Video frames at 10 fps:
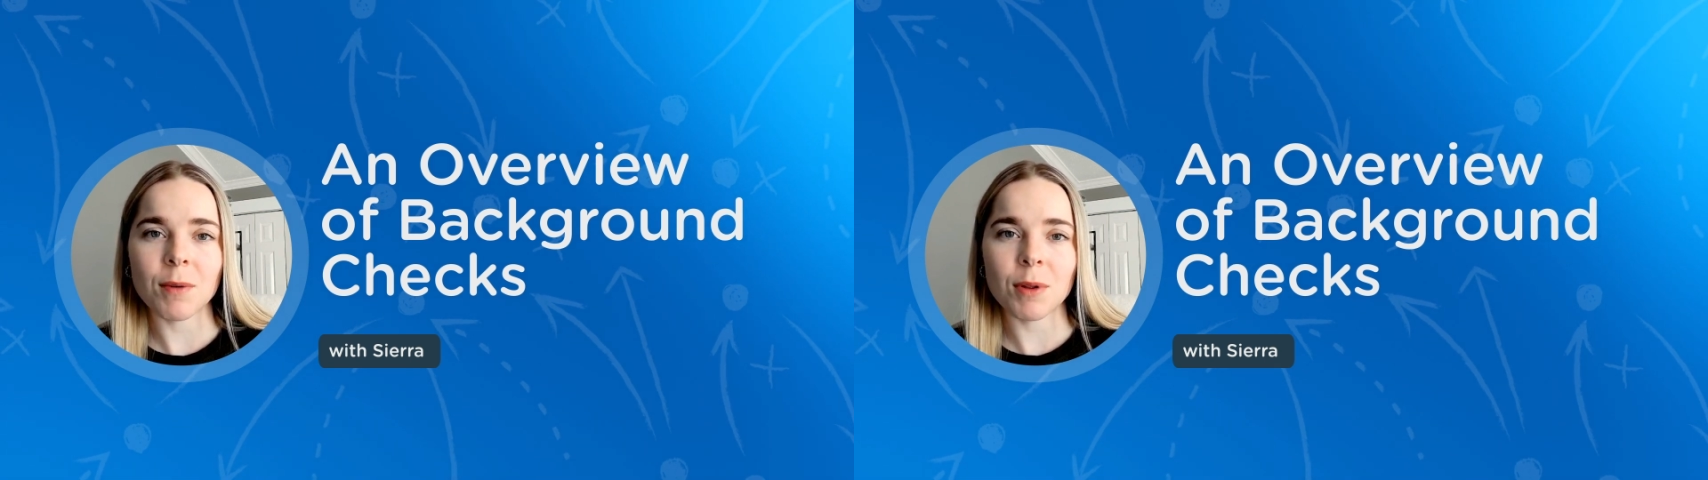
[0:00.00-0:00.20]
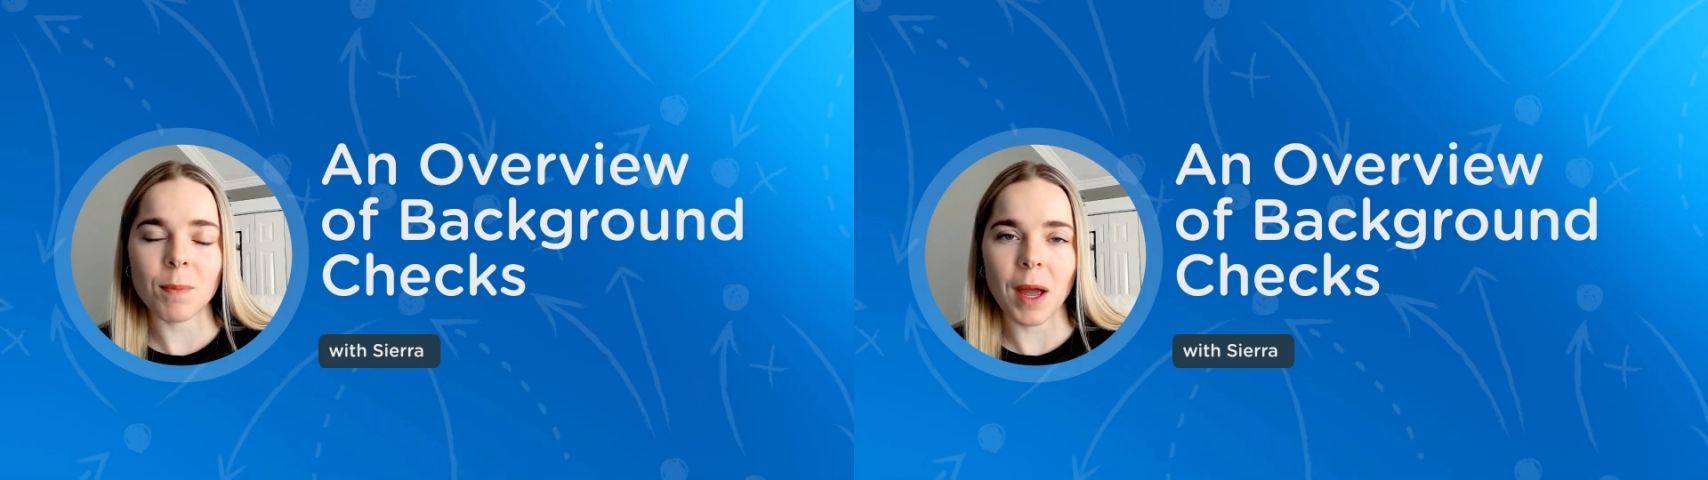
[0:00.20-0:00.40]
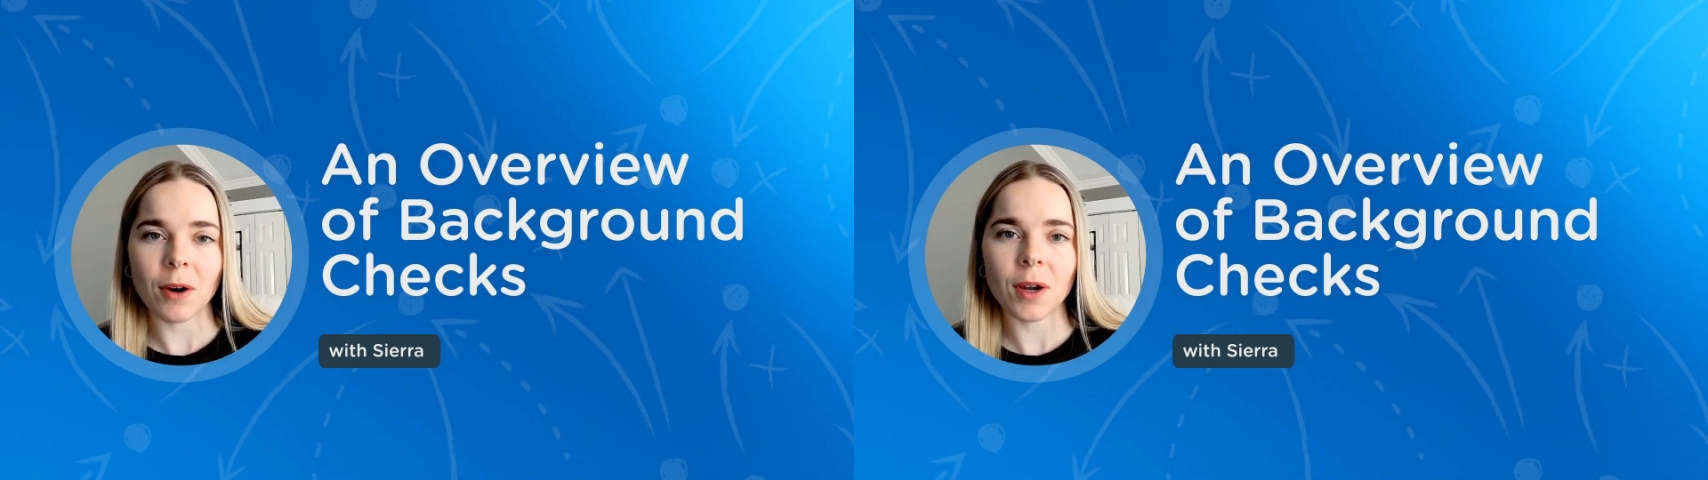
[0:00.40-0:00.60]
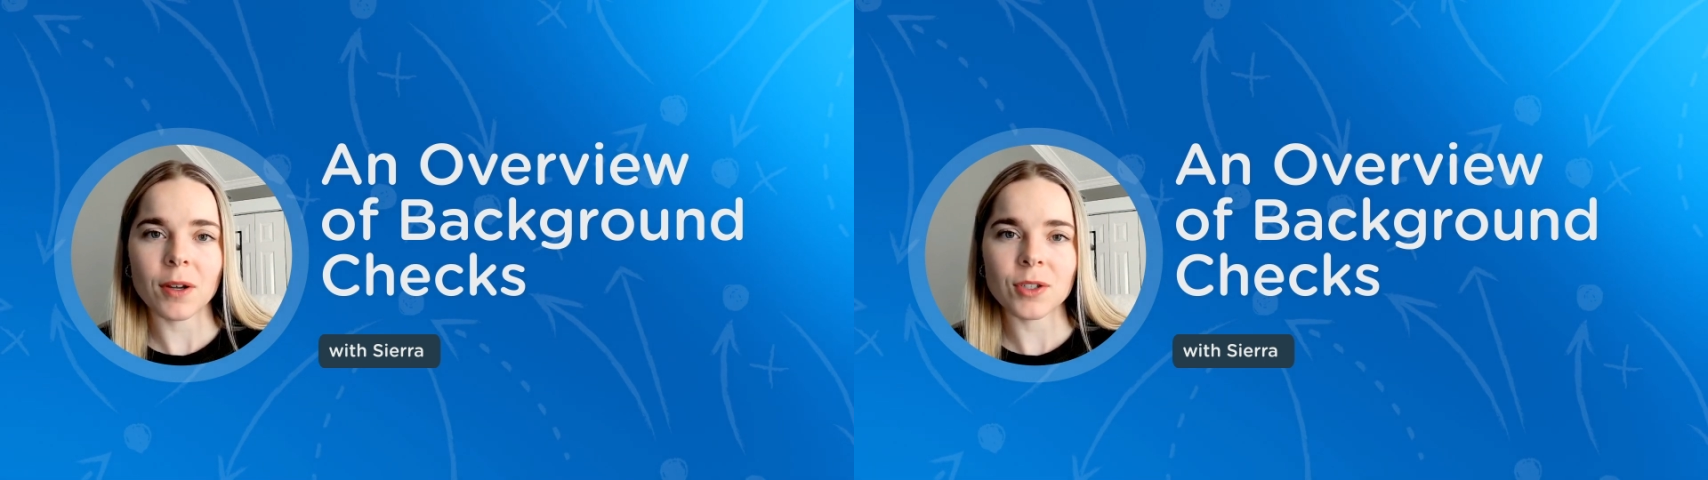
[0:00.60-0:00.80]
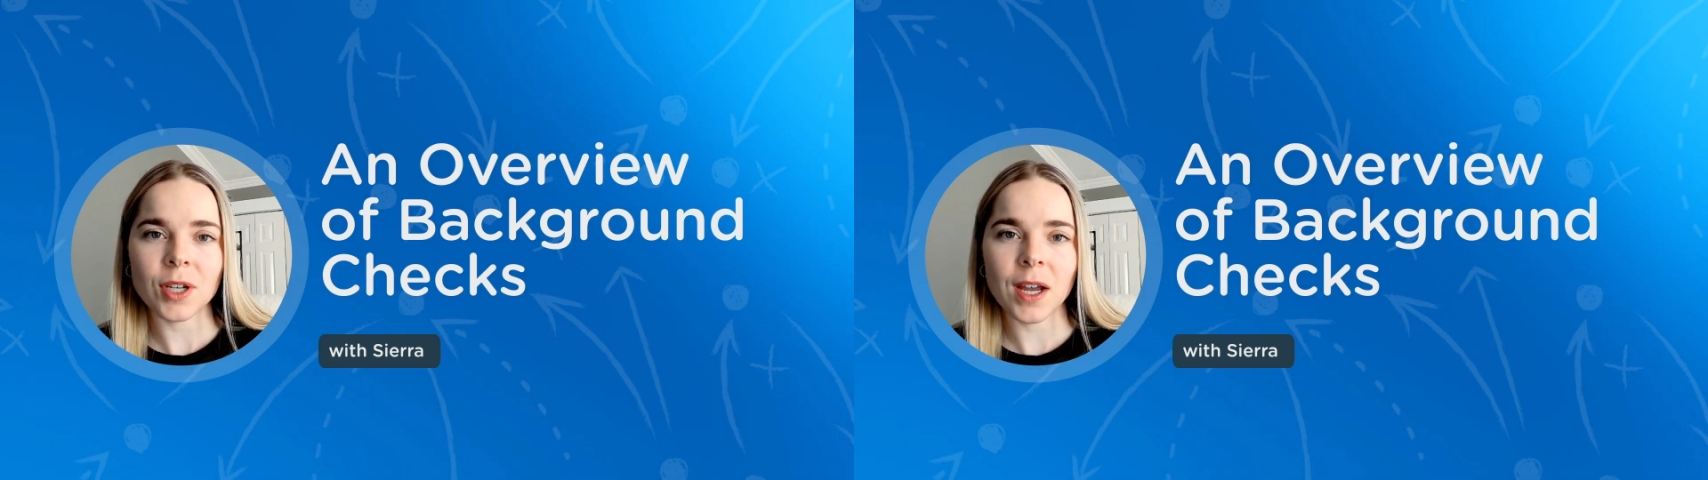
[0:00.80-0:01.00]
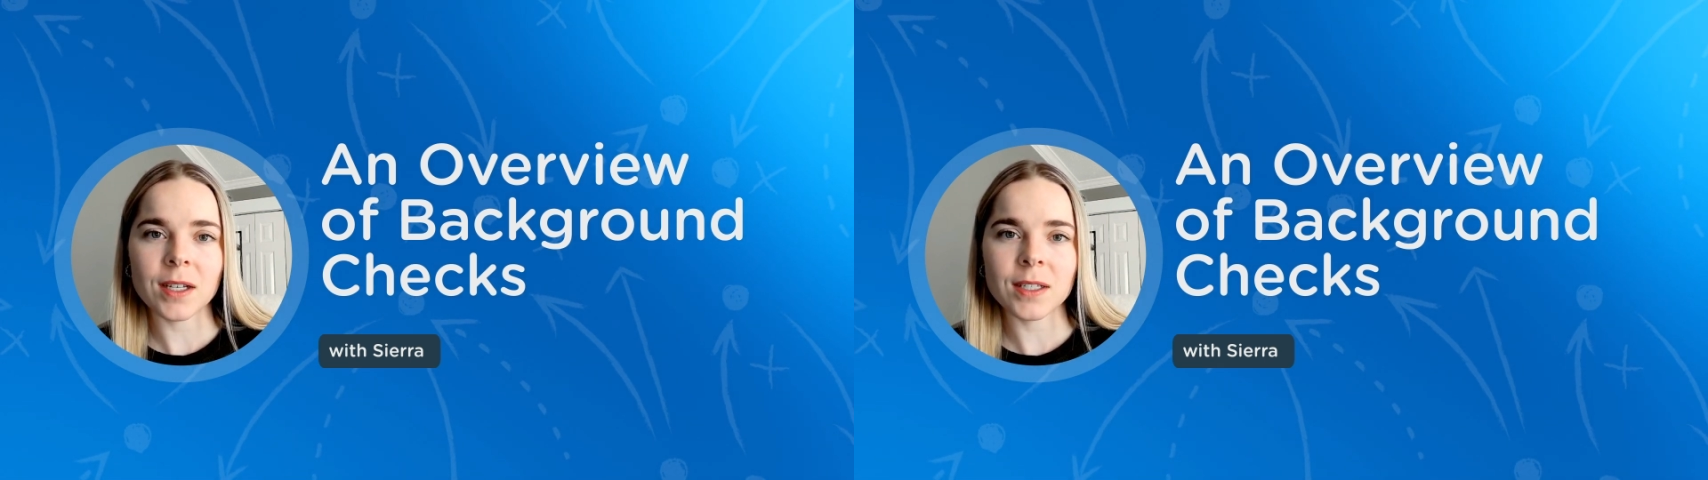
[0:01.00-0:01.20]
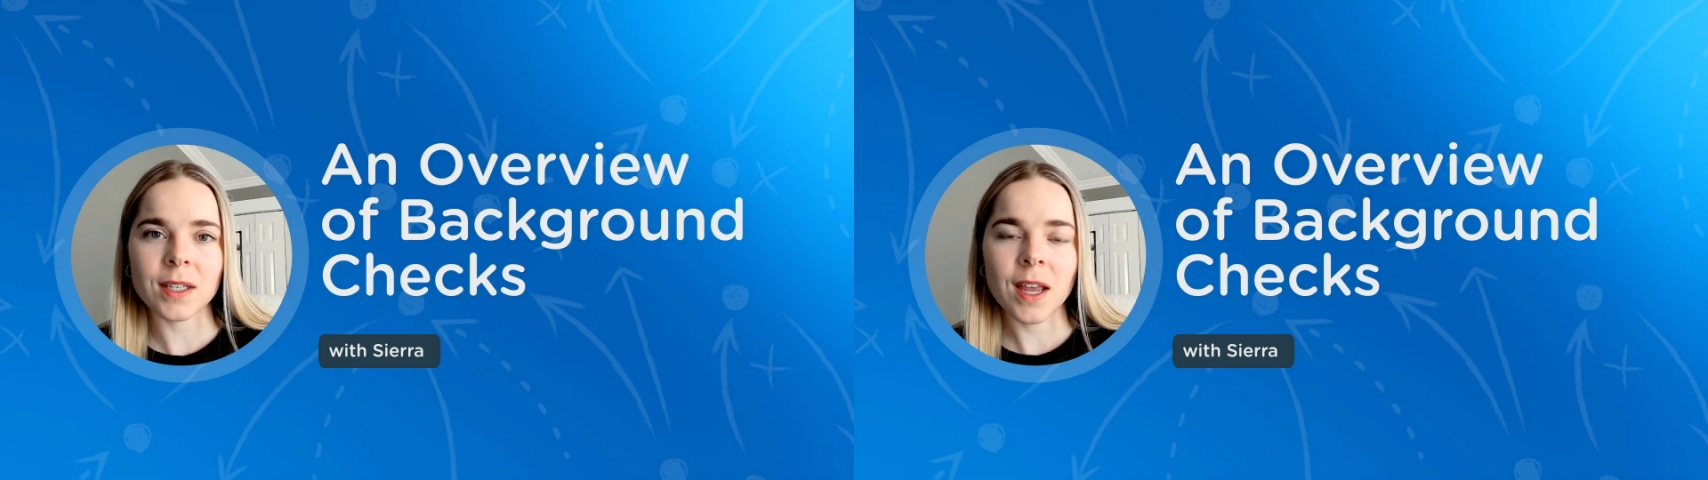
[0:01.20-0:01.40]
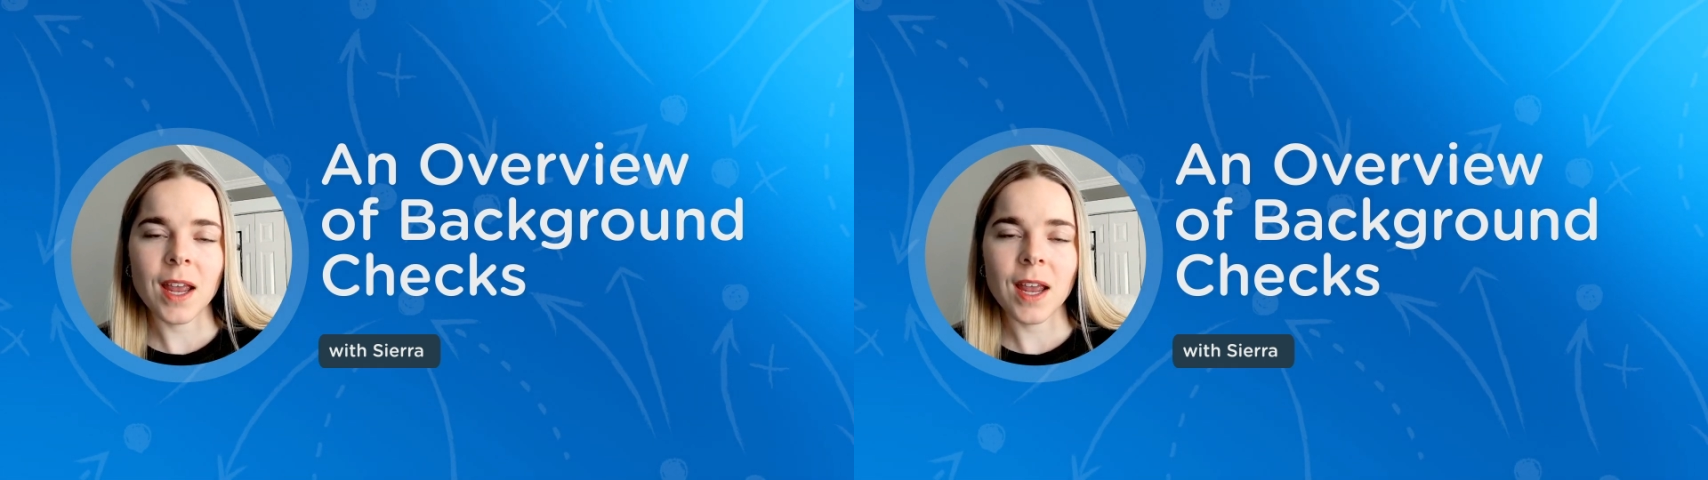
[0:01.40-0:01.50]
with background checks,